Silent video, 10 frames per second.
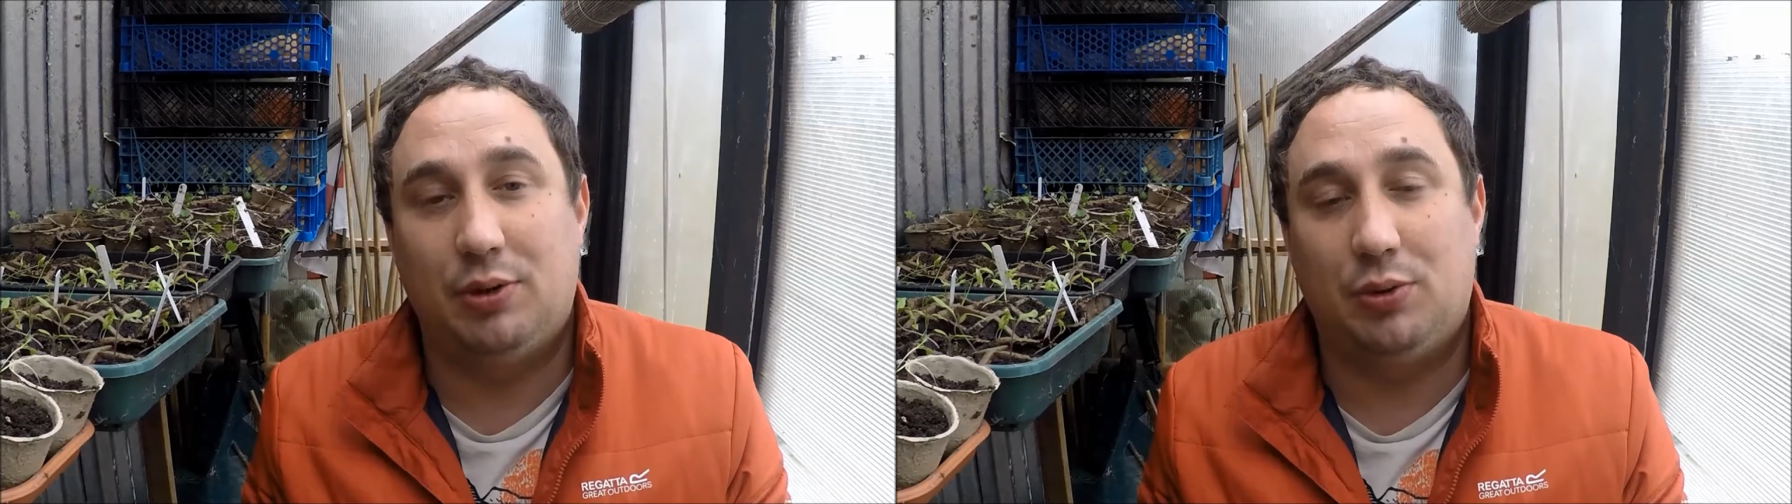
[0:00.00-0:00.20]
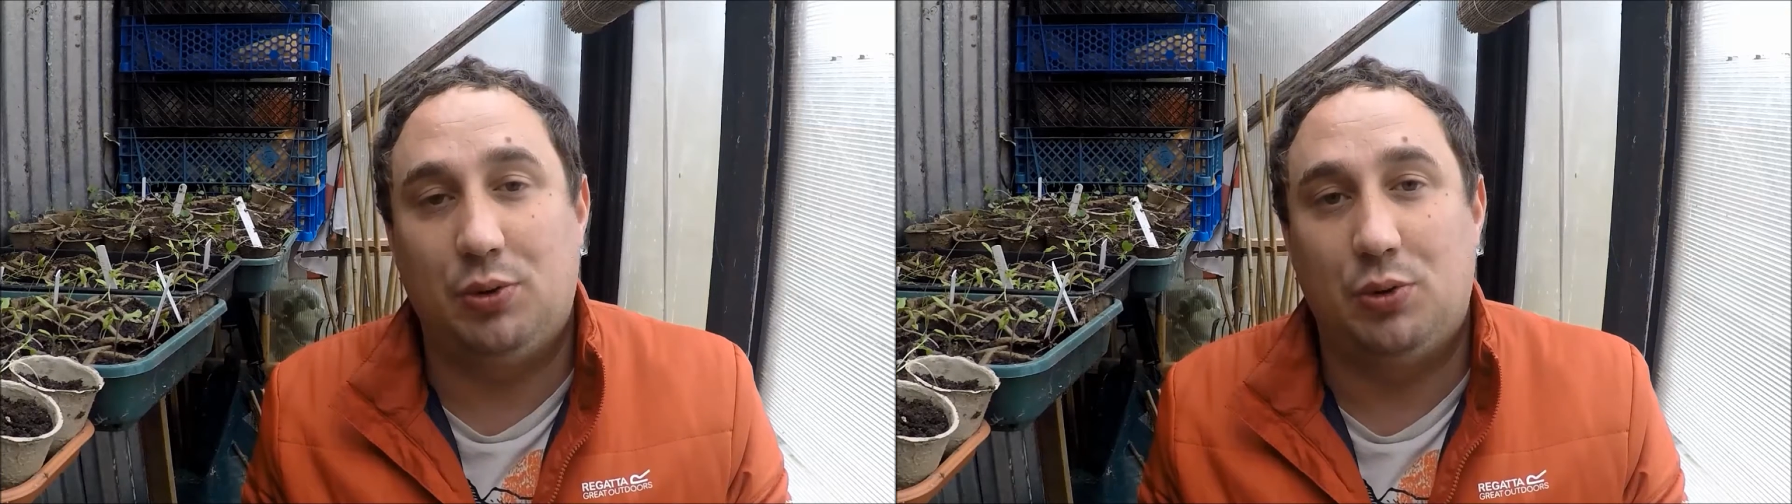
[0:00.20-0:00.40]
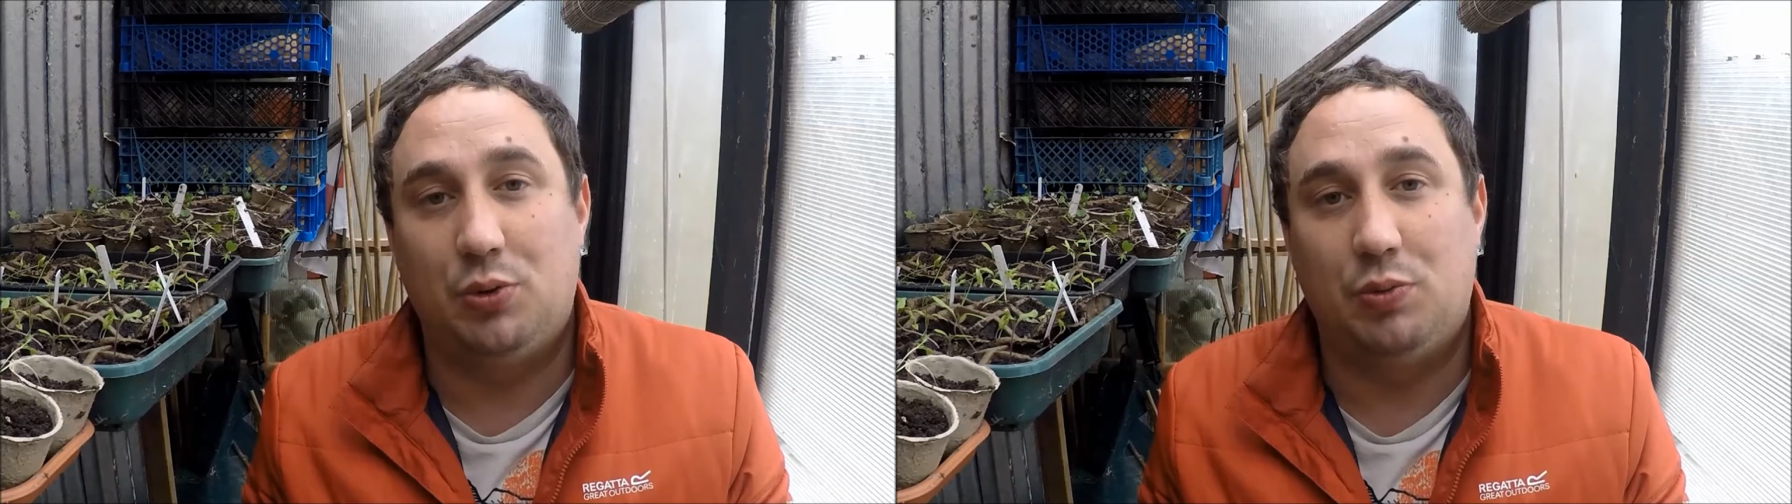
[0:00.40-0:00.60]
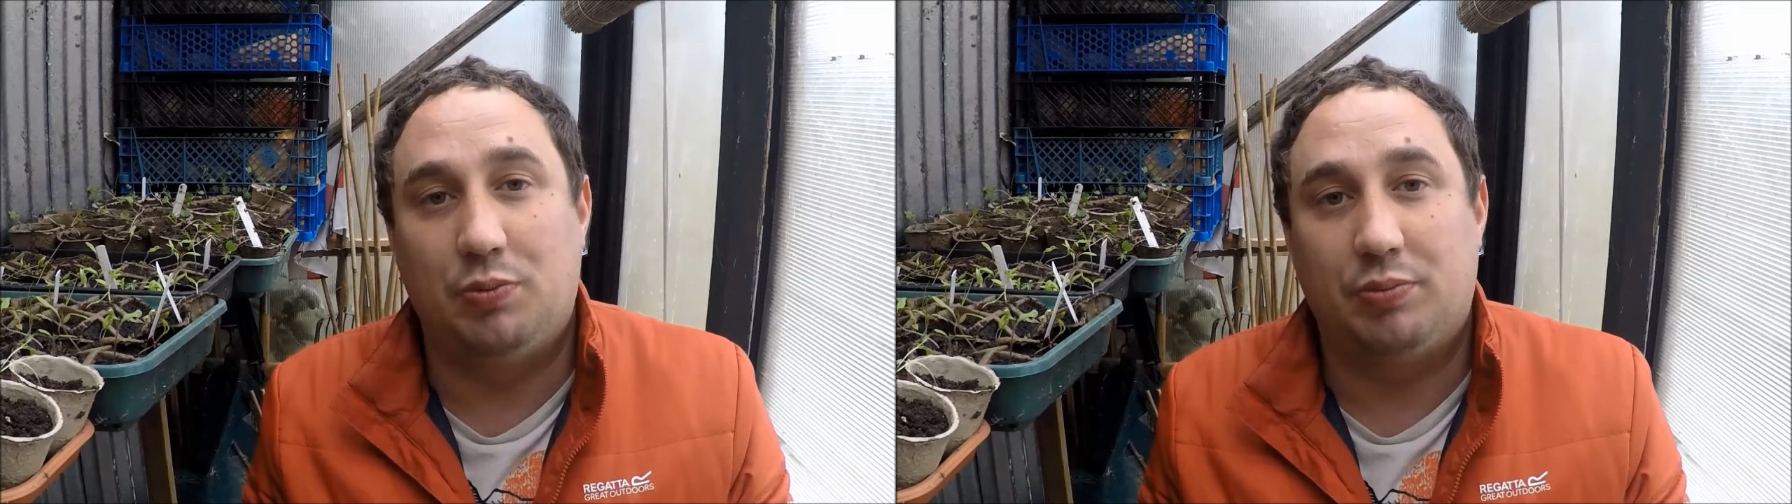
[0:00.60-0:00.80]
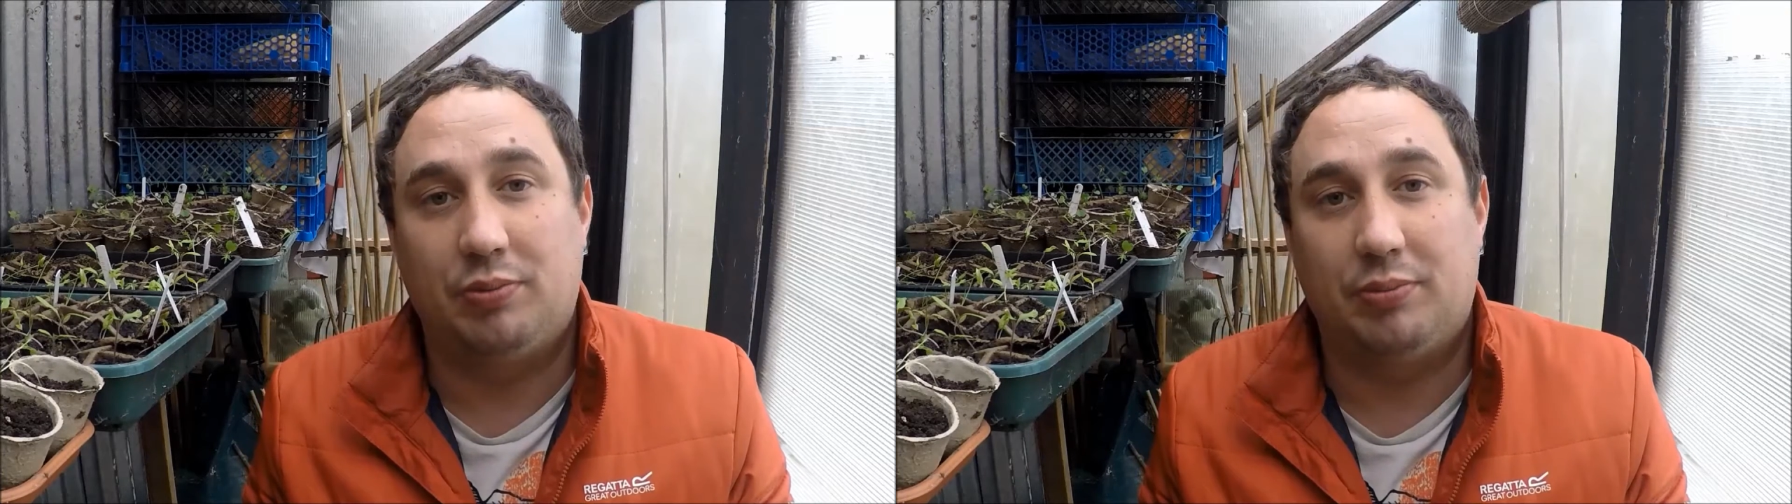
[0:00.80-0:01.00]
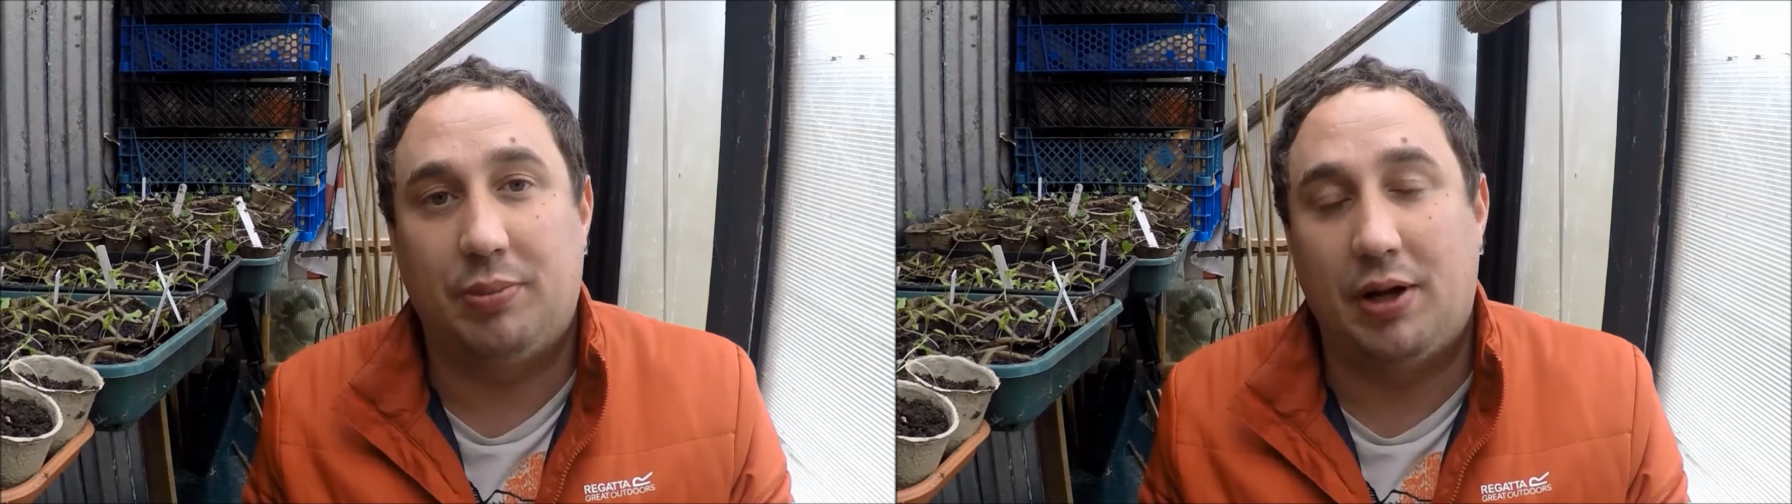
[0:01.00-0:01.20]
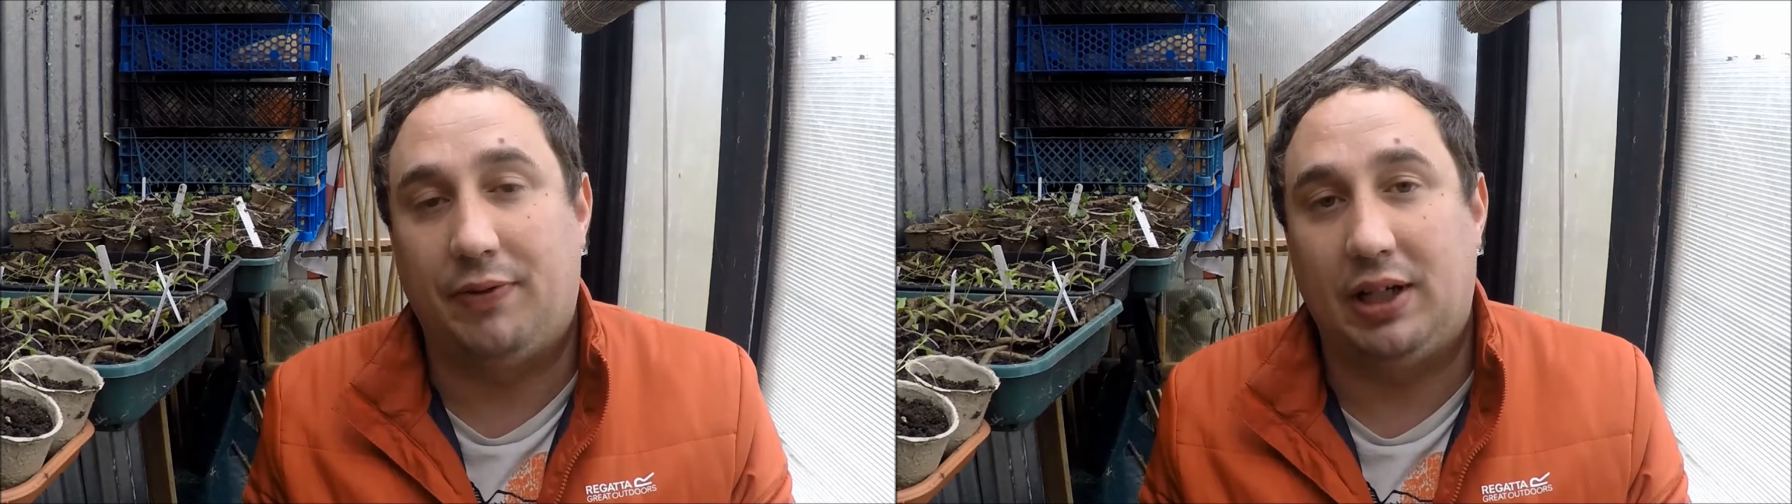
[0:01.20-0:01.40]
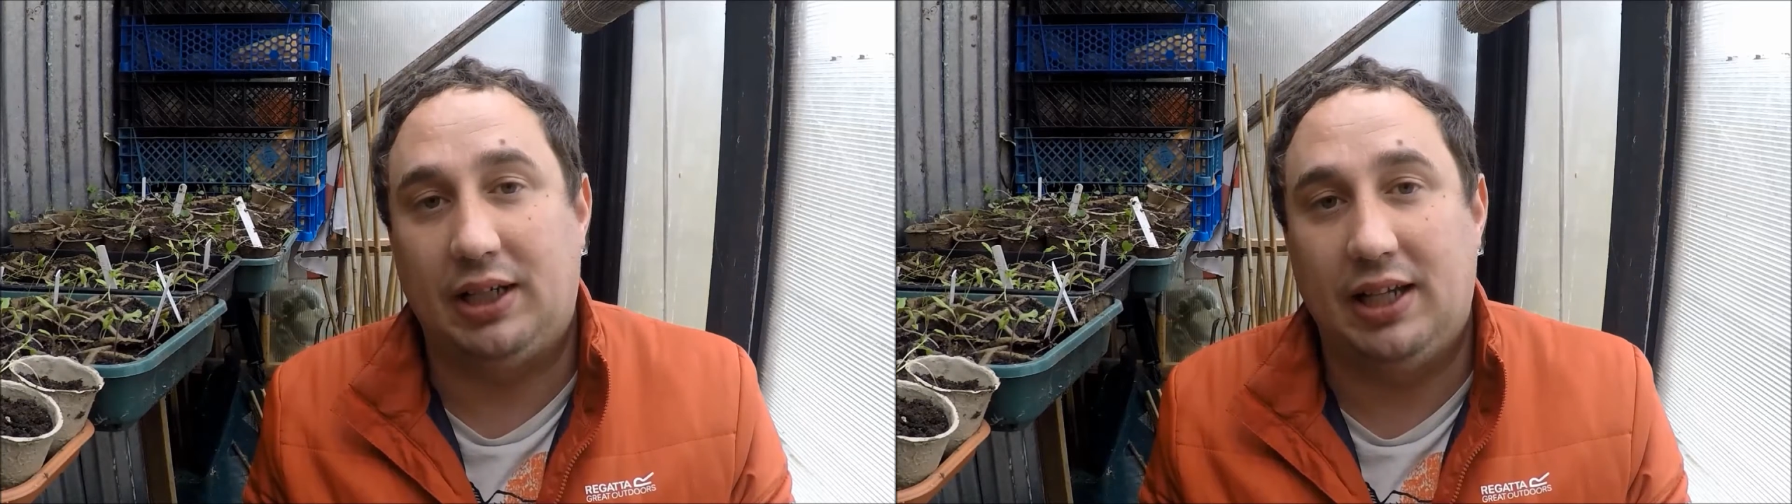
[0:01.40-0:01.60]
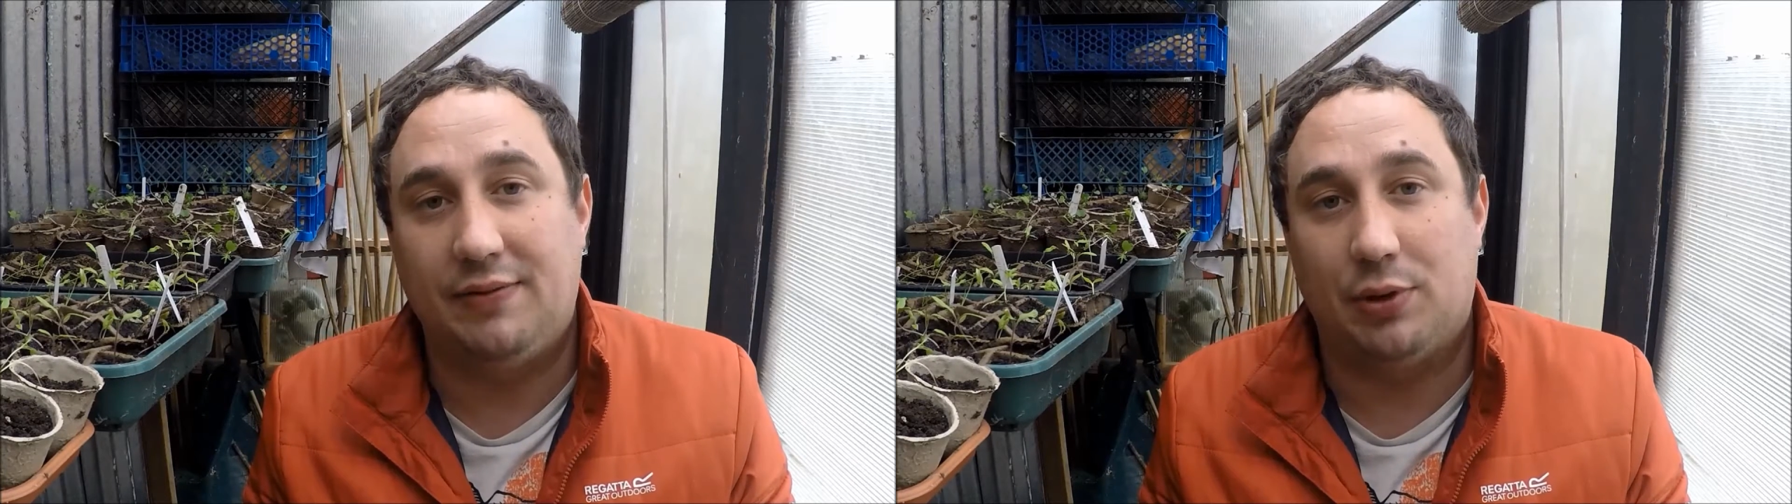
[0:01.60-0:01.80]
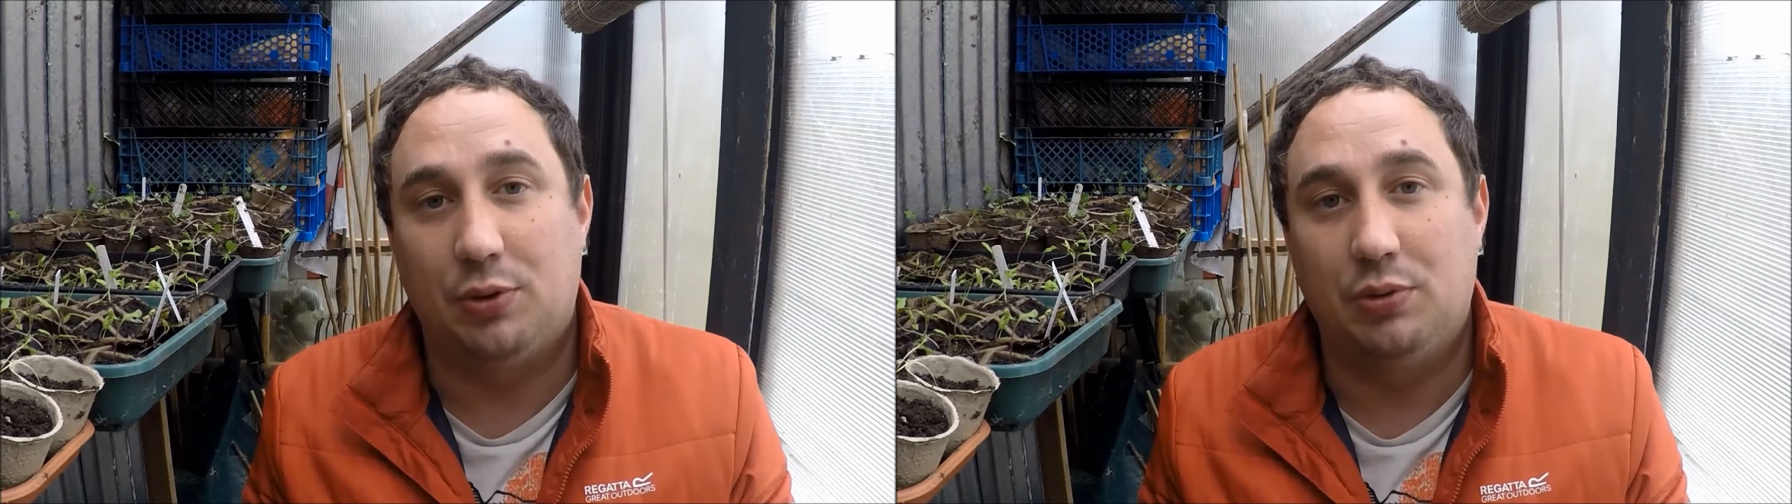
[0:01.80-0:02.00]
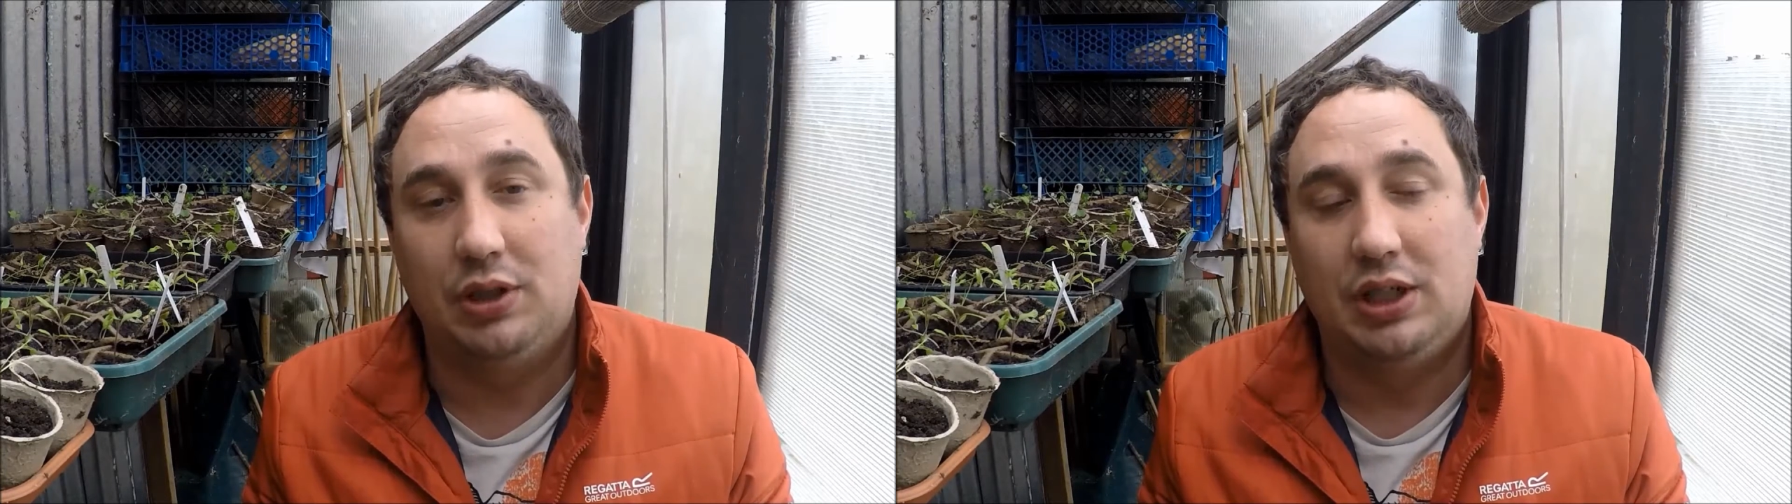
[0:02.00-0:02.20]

all perfectly level,